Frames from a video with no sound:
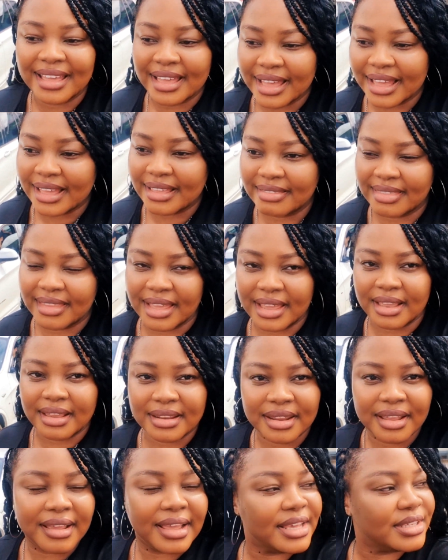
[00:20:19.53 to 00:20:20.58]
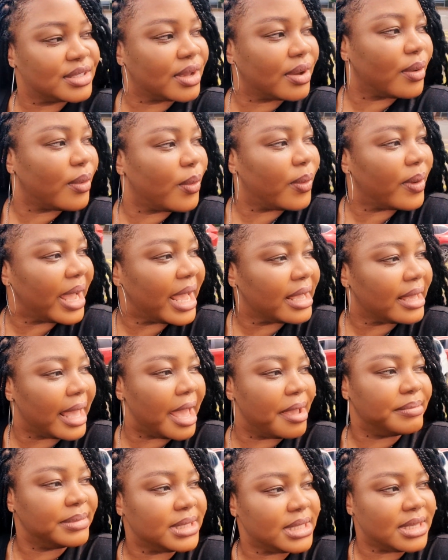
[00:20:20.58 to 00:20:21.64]
And then it's quite
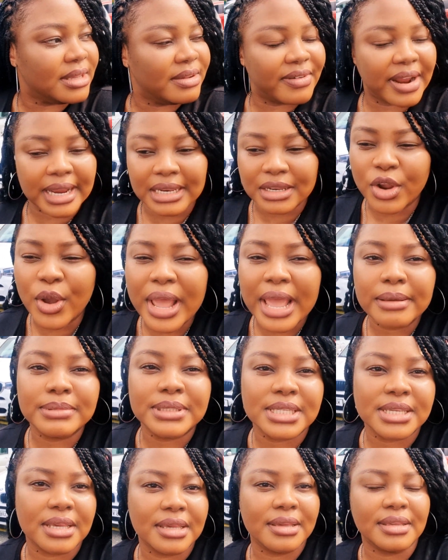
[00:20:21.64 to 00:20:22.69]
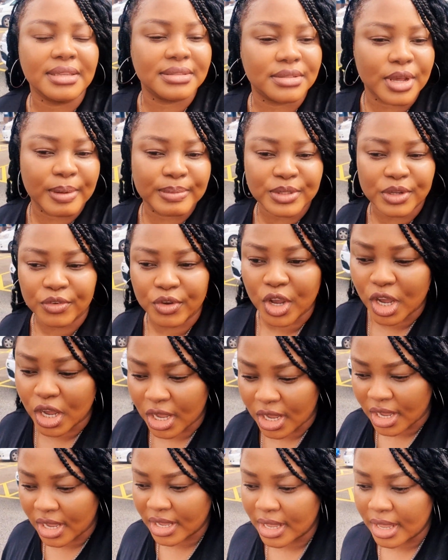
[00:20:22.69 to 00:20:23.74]
empty, right? Not empty in terms of
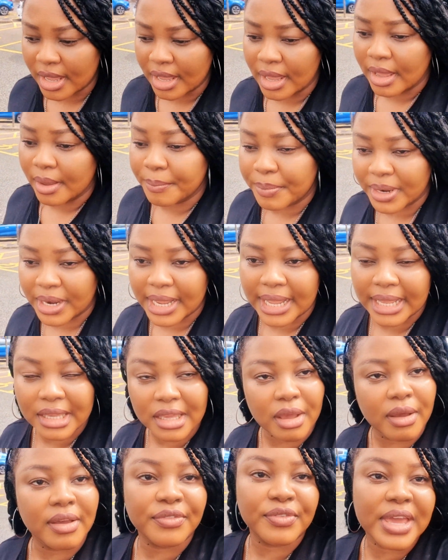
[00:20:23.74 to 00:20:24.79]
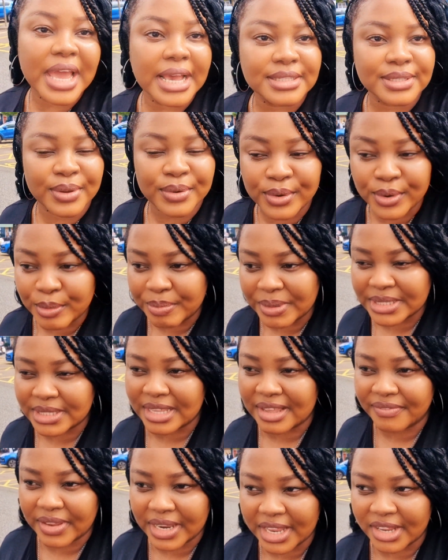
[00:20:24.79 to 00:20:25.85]
car, but like, oh, if you guys don't know, Bicester
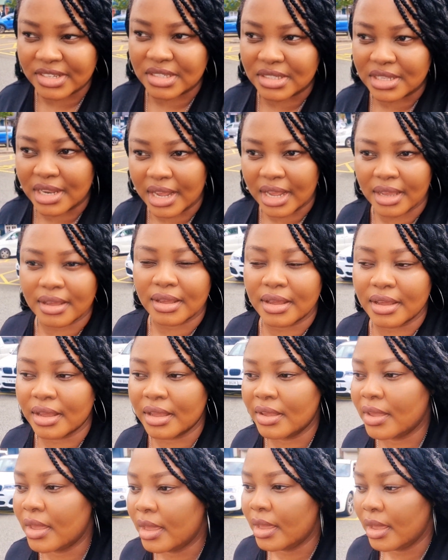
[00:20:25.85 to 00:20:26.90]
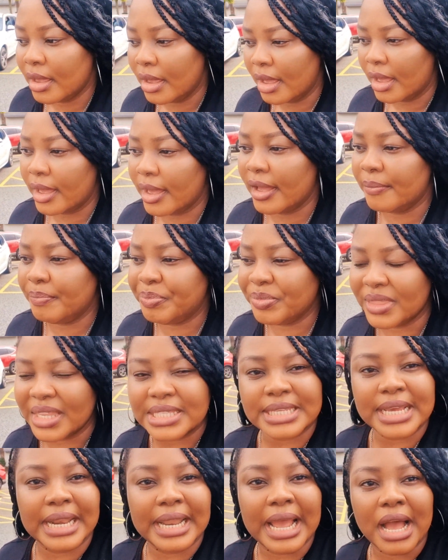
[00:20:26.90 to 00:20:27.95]
Village is like a um,
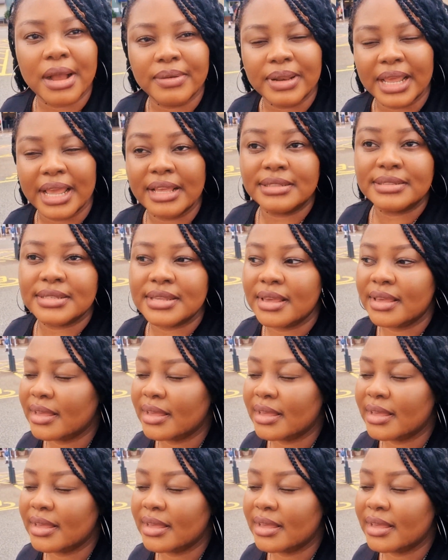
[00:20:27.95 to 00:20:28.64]
designer outlets.